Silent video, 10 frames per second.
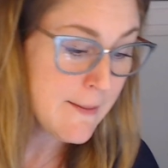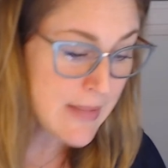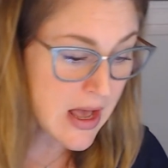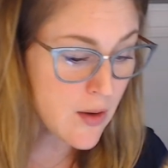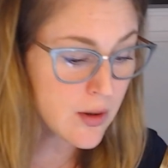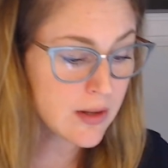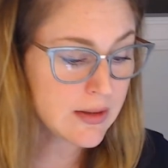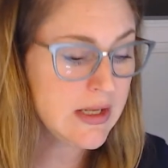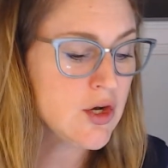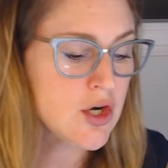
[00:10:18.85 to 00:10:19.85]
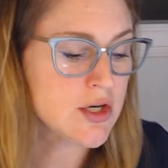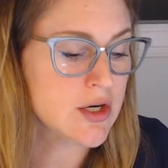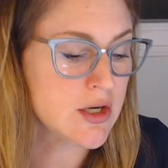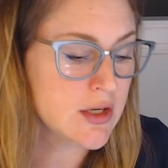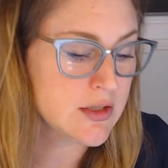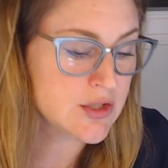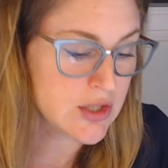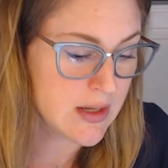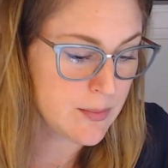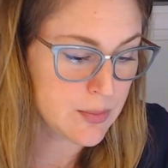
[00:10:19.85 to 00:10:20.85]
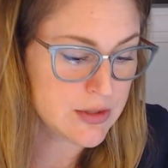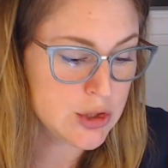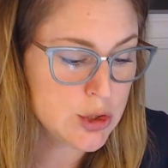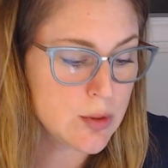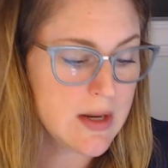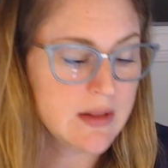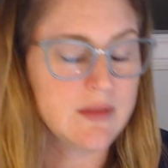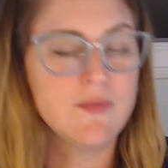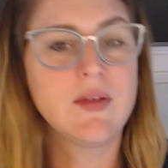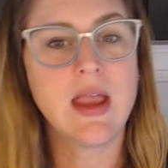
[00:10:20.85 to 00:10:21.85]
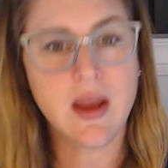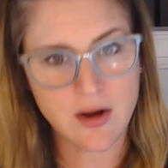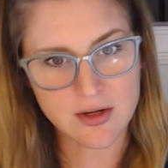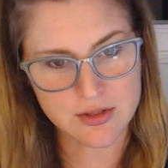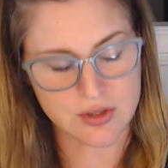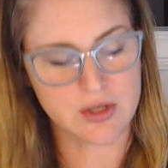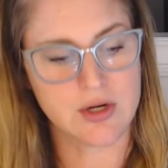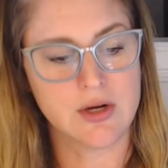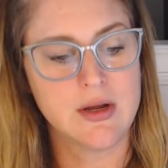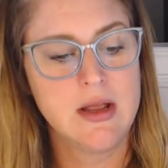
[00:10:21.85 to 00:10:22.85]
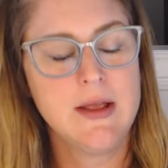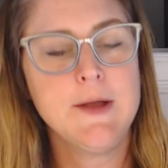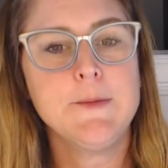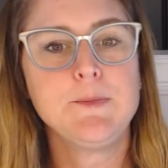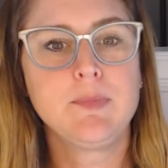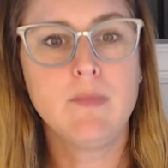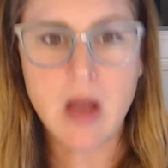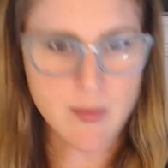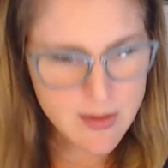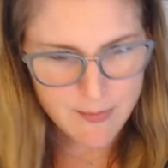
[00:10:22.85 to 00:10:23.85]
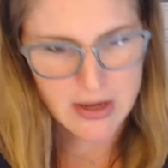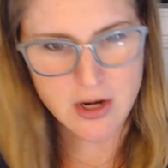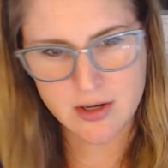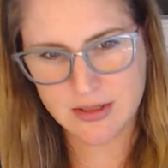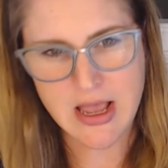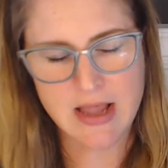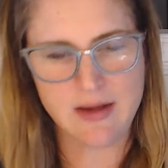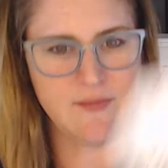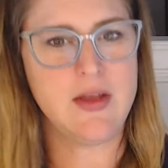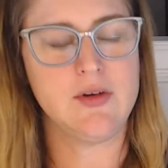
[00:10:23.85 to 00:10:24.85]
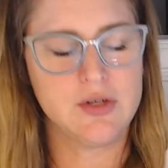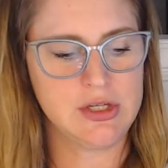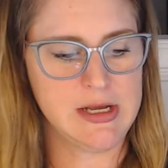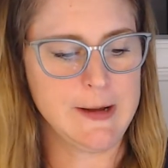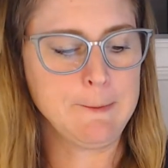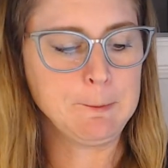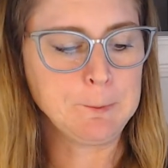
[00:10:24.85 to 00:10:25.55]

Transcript: Power, leadership, strength of character, mama bear kind of energy.